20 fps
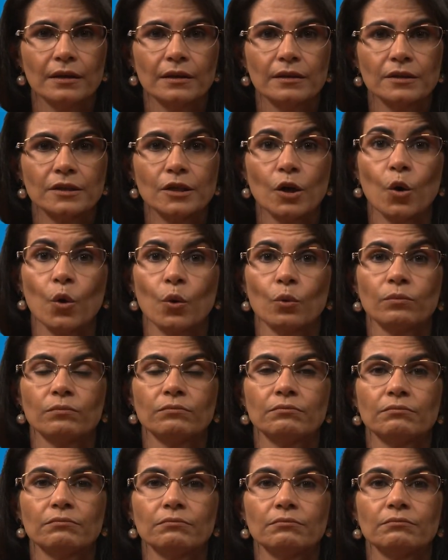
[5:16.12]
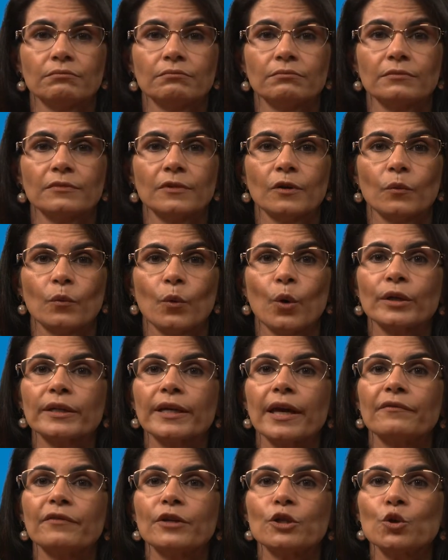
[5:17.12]
So, what
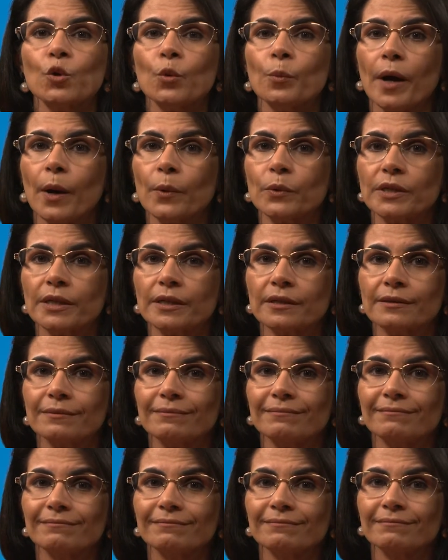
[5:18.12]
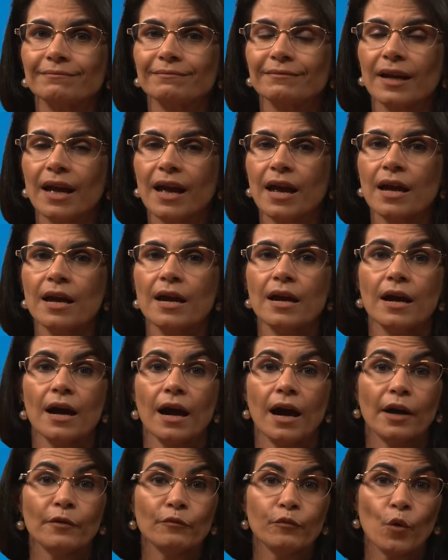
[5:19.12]
can we do about it?
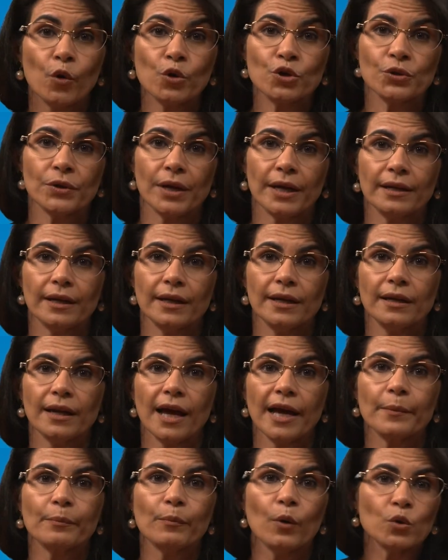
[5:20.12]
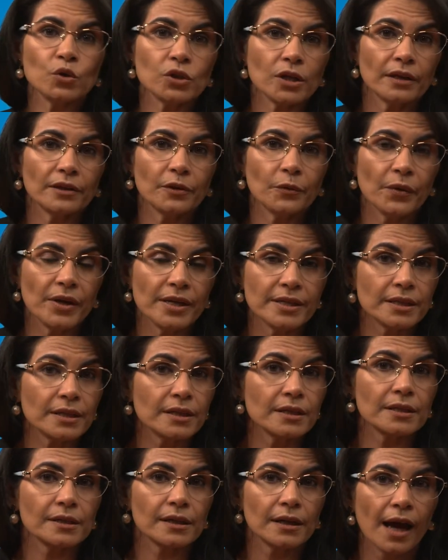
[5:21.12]
Unfortunately, like most other
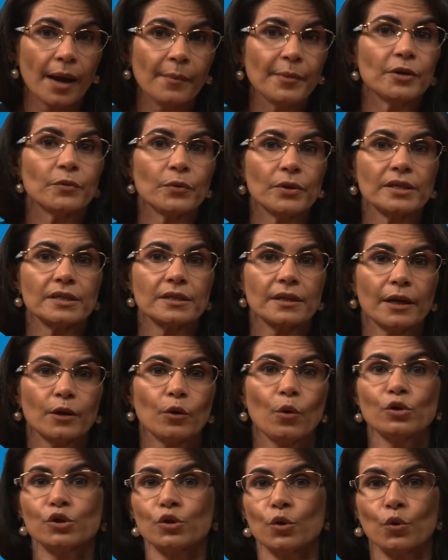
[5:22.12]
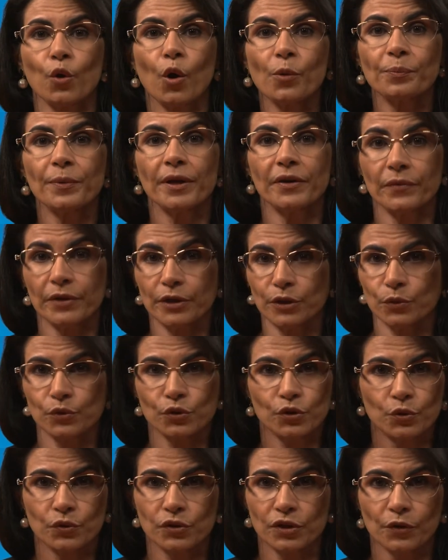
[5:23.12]
risks, climate risk can also not be
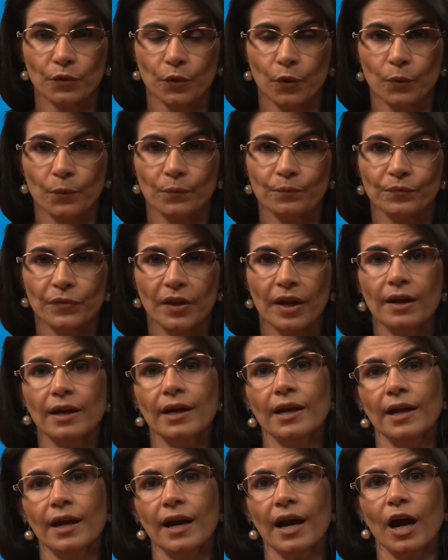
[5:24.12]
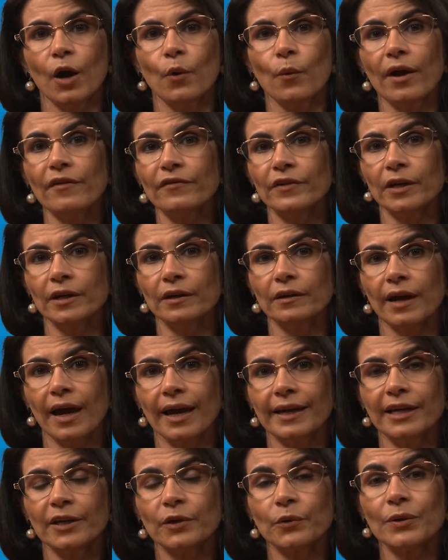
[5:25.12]
reduced to zero. However,
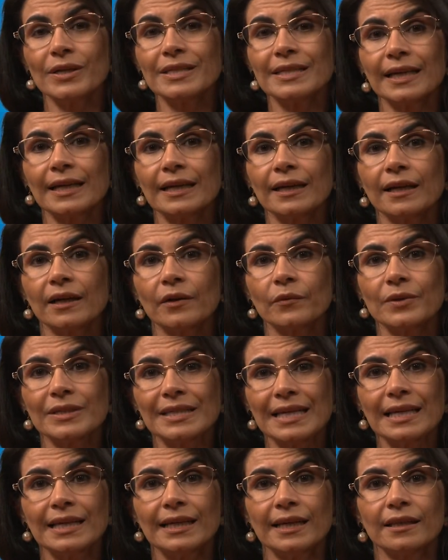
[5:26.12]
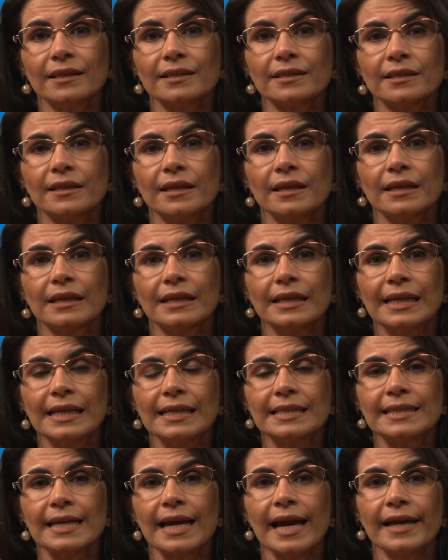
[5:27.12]
an increasing resilience
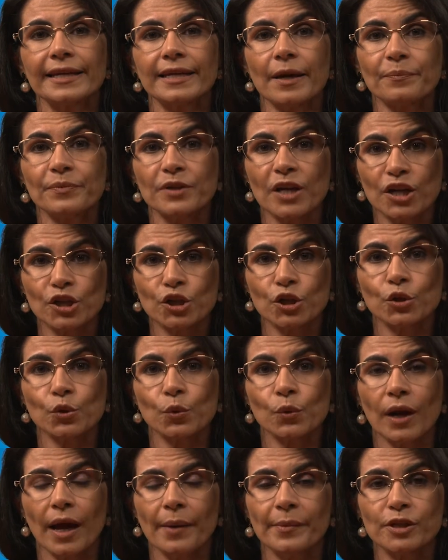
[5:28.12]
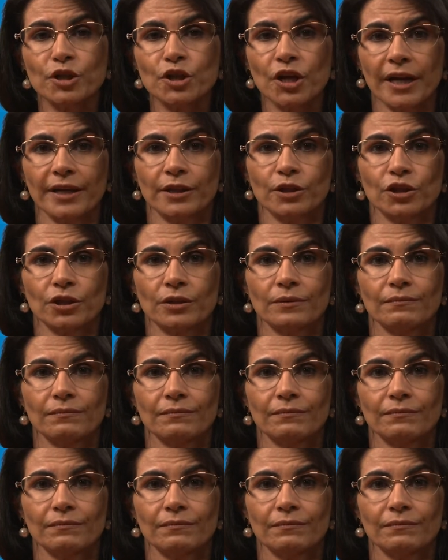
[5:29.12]
needs adaptation to climate change,